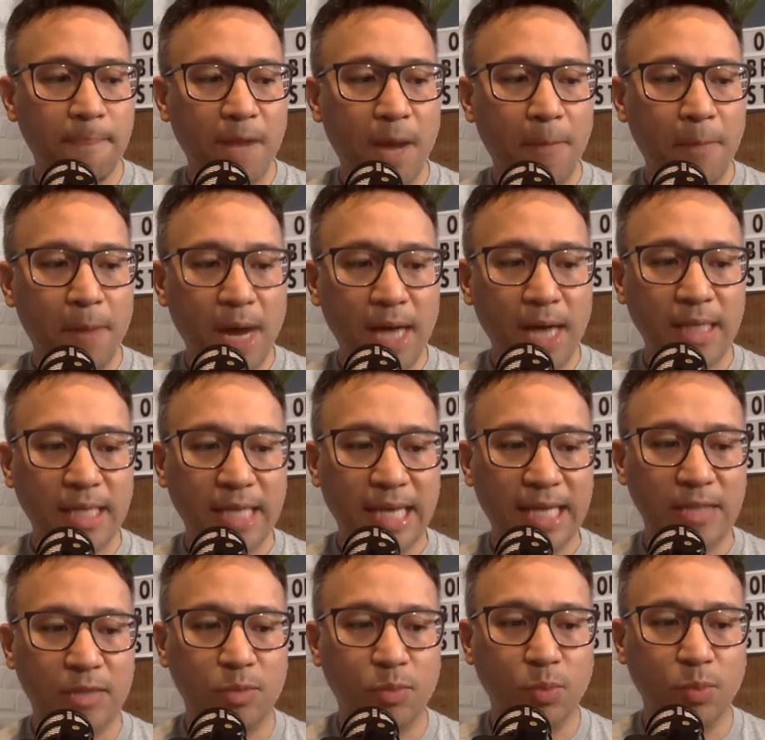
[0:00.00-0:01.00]
a
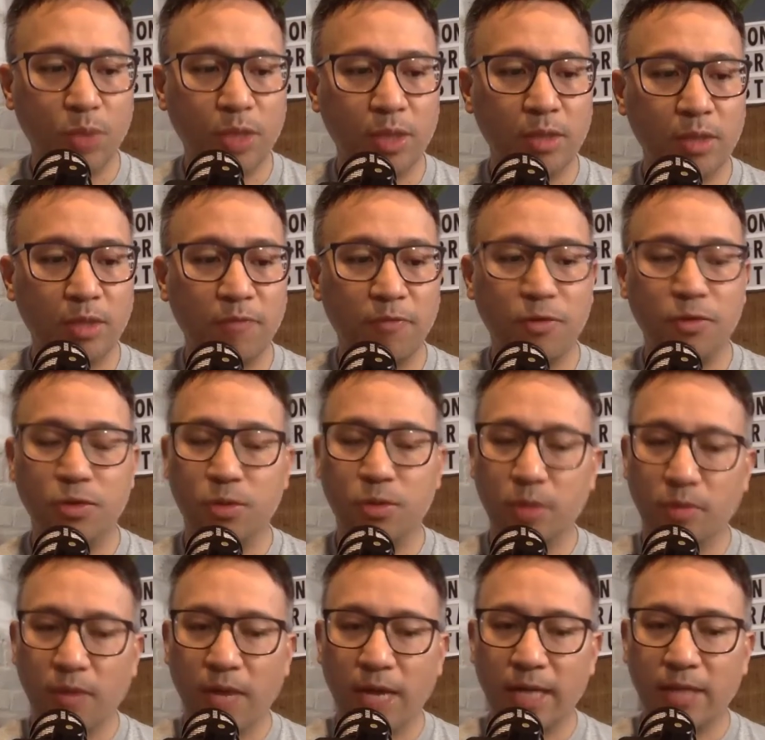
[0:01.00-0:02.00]
podcast will, if you do
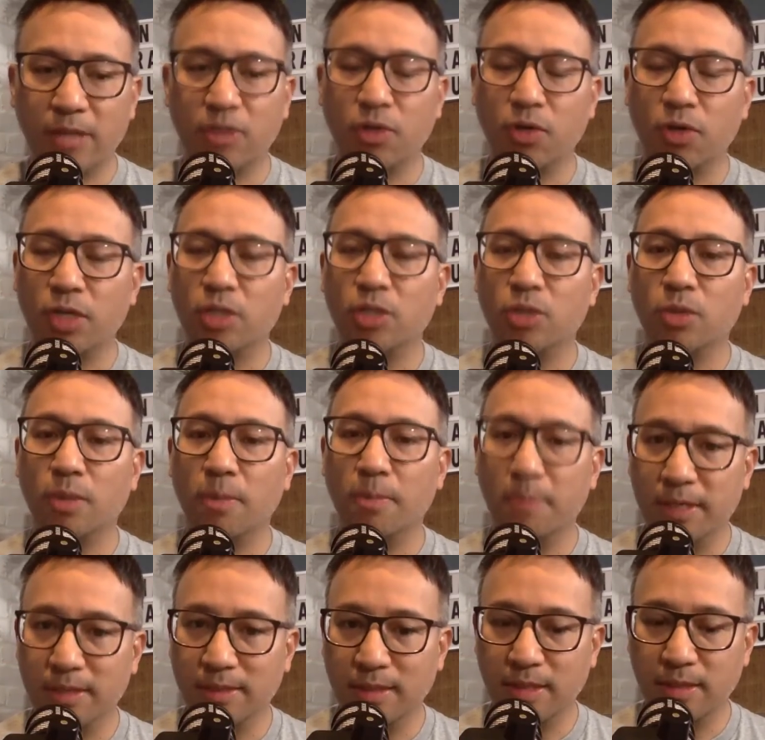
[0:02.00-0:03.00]
it right, turn into a
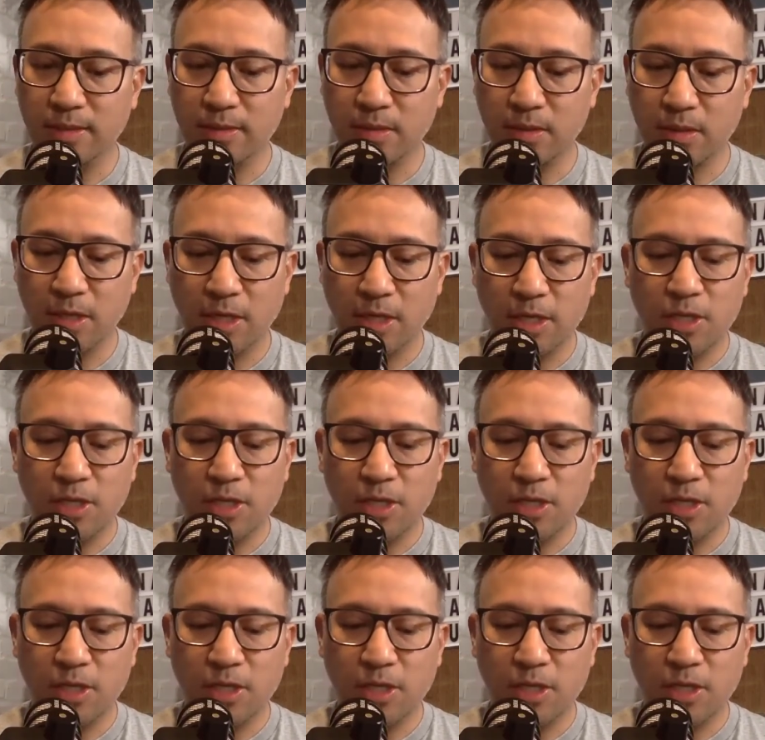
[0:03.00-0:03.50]
business.